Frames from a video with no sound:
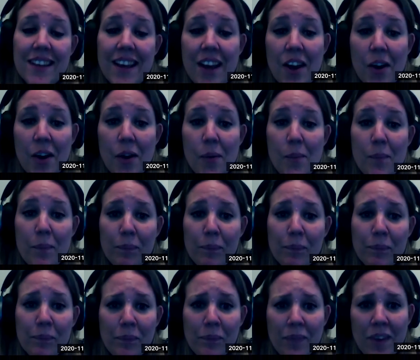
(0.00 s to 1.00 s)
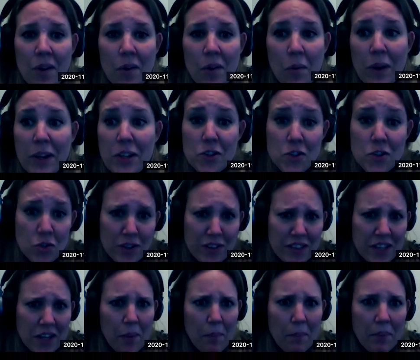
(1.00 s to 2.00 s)
when you joined
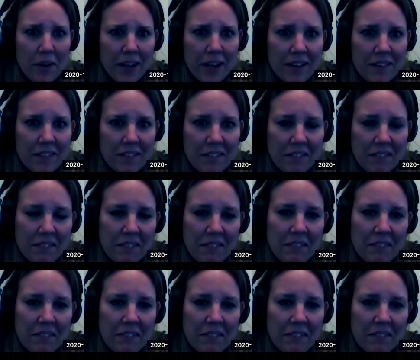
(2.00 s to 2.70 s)
the company?